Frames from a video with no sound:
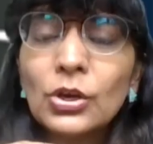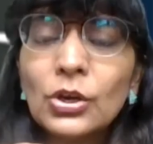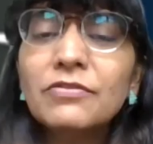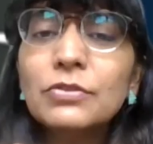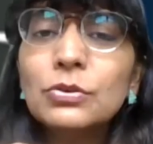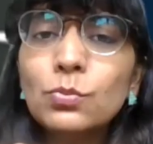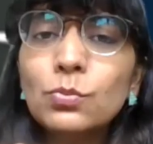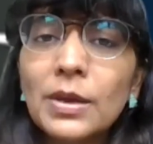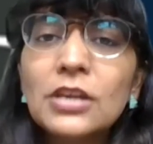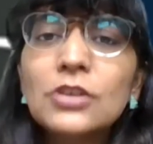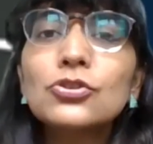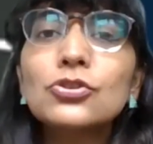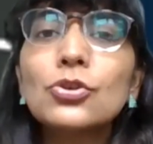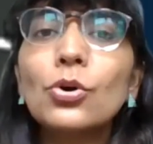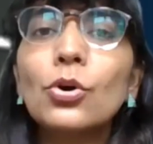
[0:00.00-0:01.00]
have to
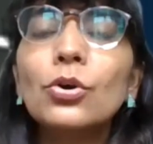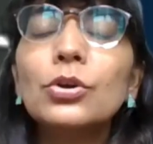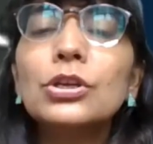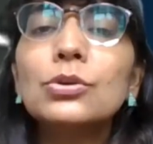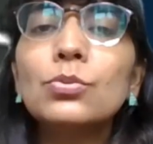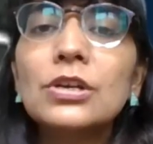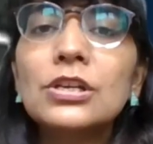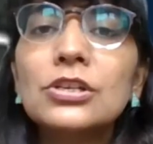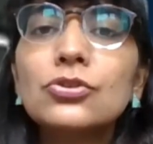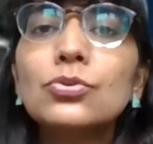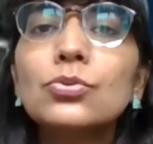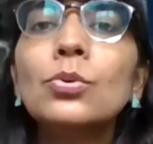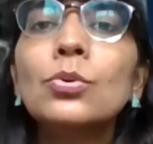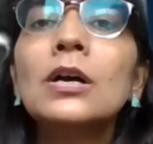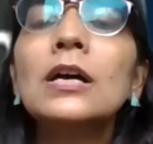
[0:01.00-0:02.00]
make sure you
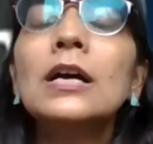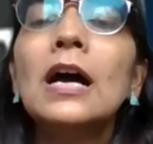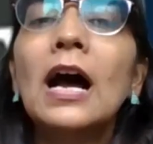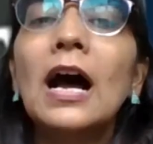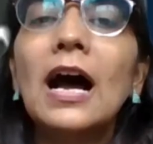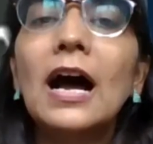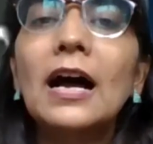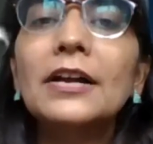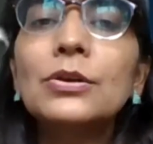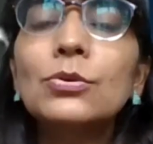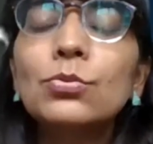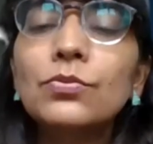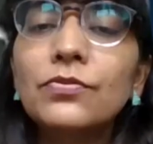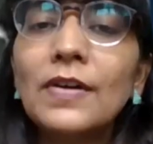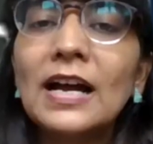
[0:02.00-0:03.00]

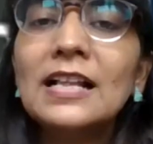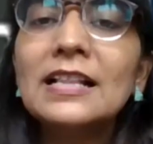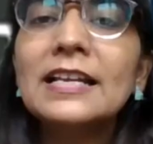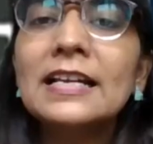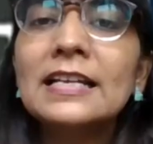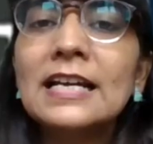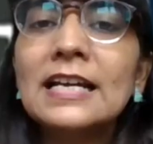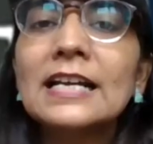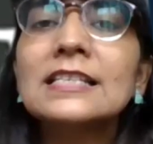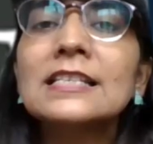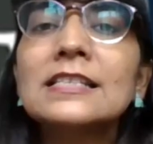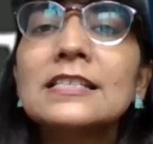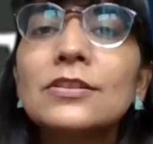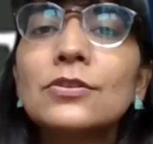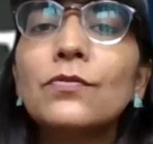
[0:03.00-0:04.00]
file their
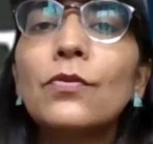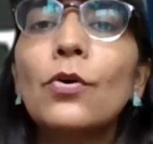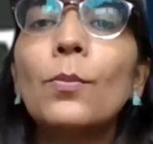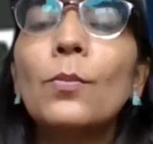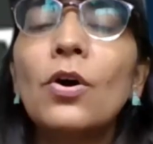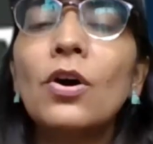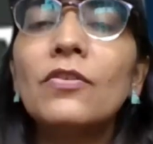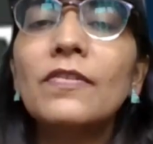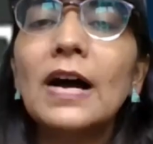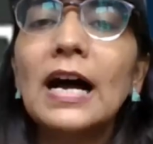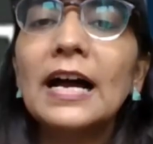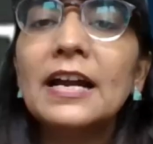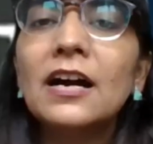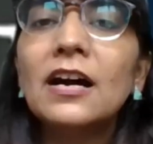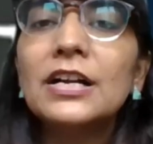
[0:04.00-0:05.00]
taxes in the form of
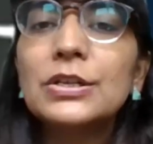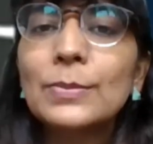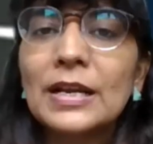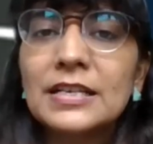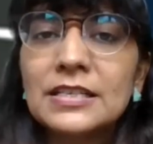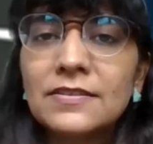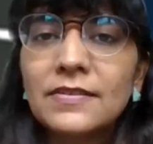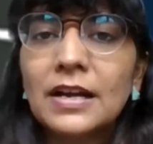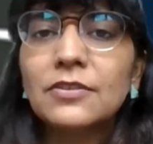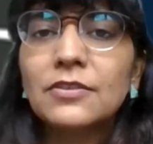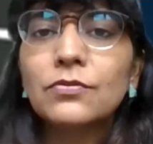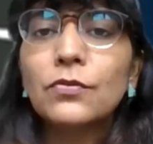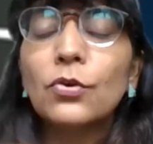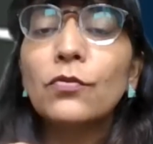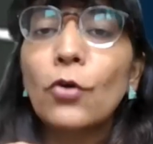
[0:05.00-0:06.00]

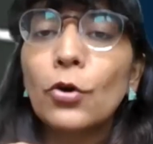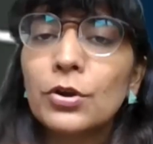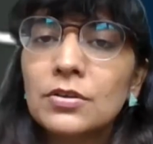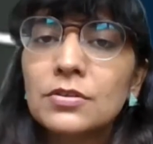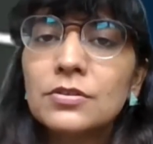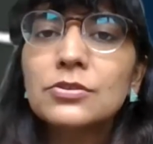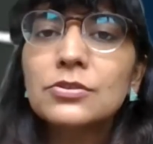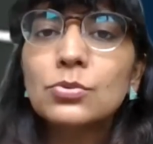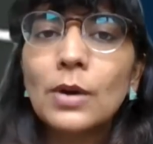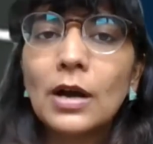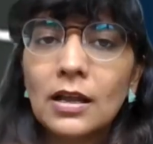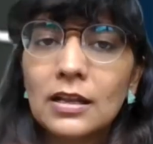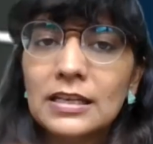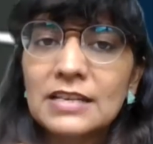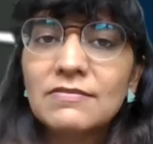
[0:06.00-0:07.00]
IR21 for foreigners who
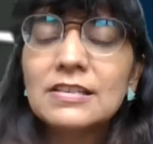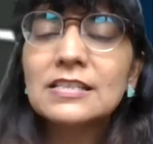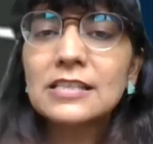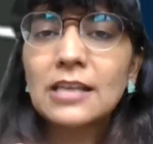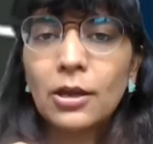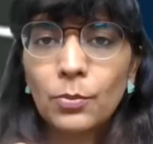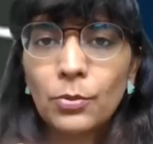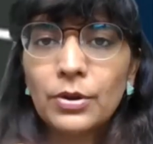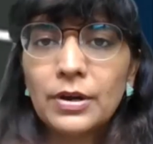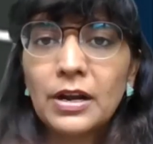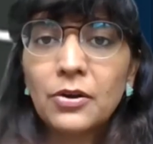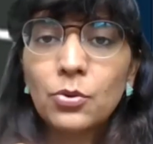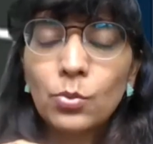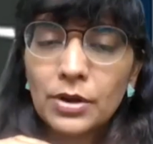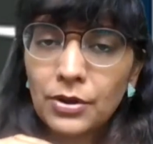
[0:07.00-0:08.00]
are leaving Singapore
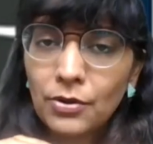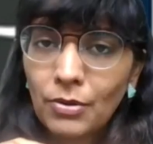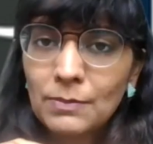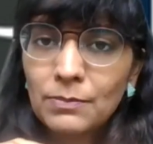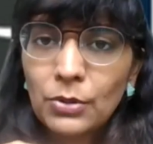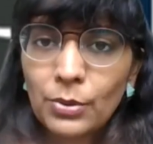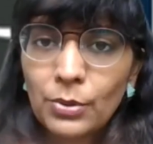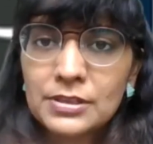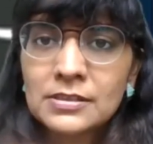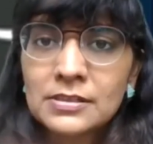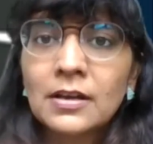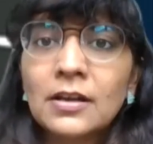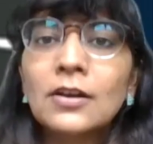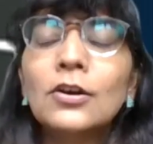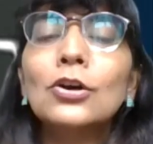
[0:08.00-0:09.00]
and who are your
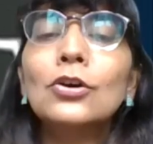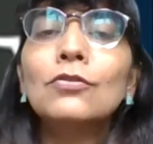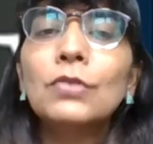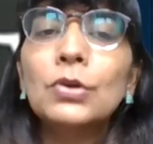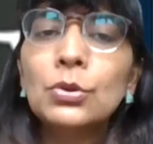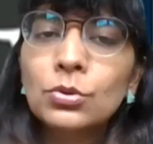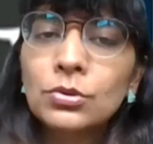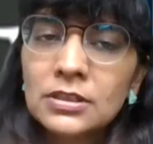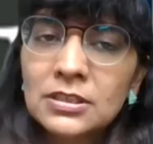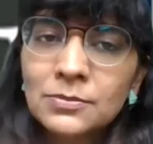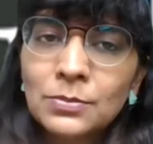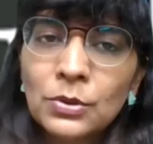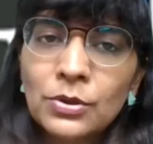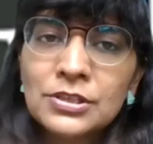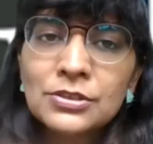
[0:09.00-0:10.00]
employees. For local
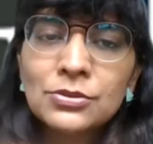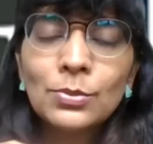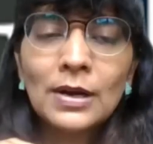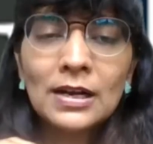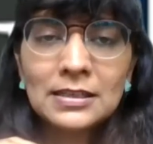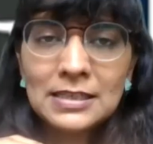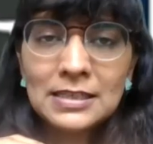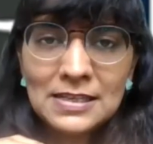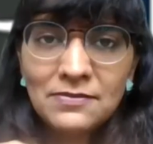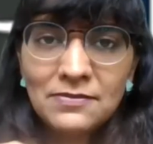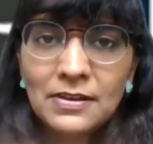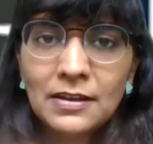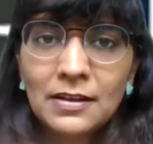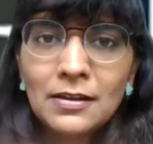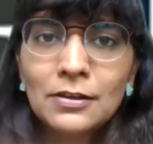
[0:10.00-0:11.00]
employees who are
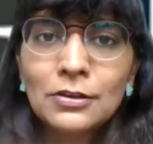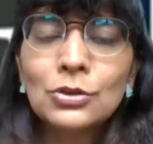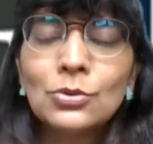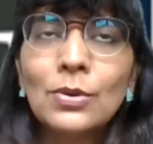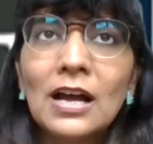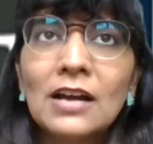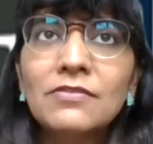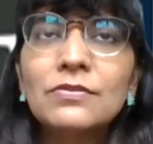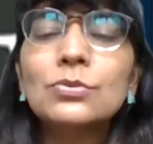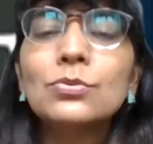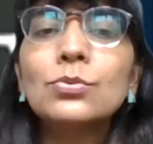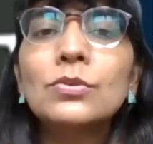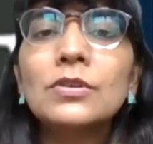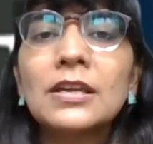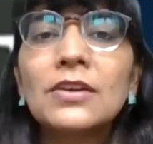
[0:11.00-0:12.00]
leaving, you have
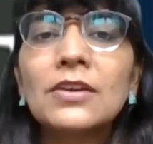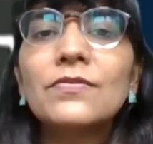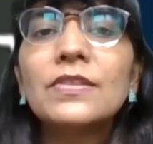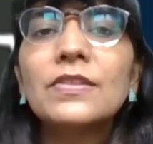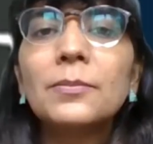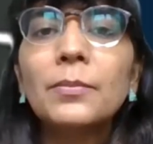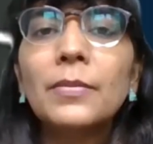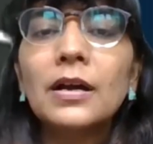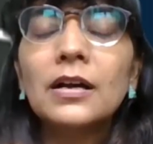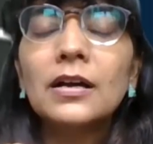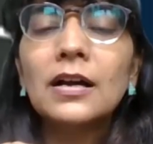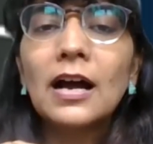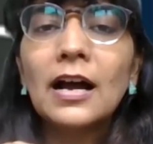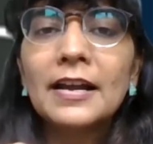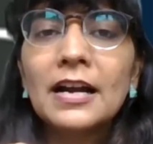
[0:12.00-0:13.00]
to give them
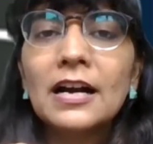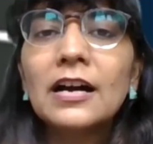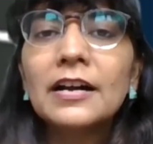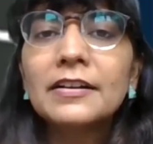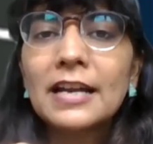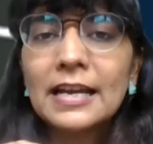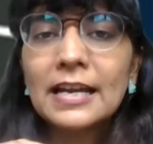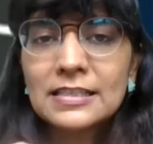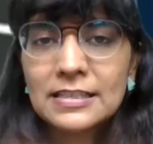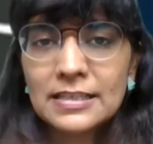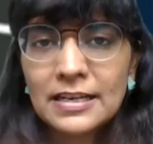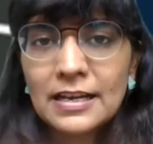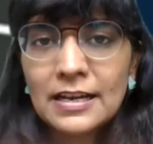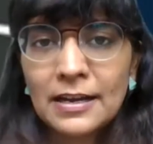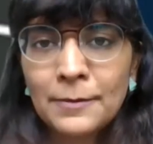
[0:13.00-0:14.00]

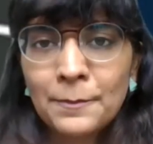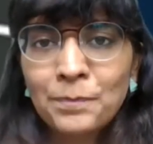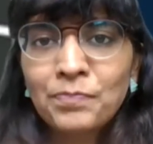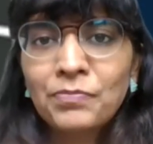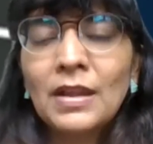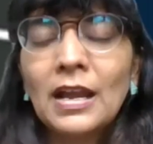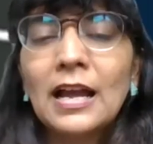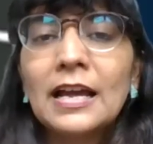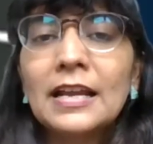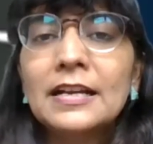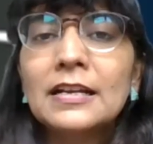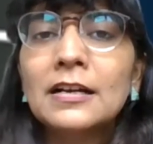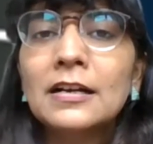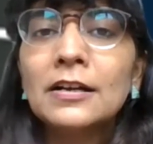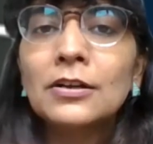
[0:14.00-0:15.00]
IR8A.
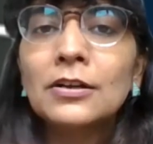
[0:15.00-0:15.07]
And